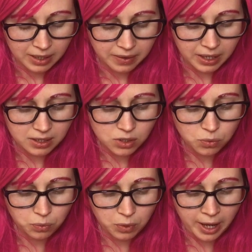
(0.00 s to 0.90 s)
That's
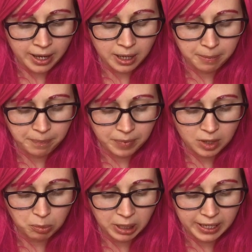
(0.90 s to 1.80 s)

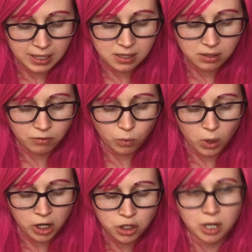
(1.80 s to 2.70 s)
the place of
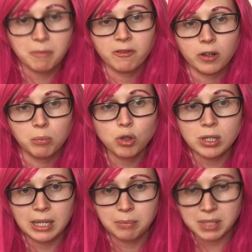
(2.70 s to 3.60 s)
worship for
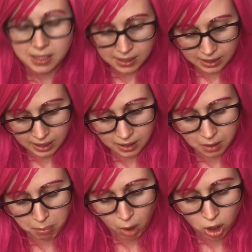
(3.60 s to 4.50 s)
Muslims, isn't it?
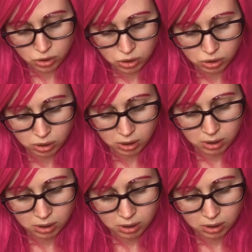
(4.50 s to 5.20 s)
A mosque.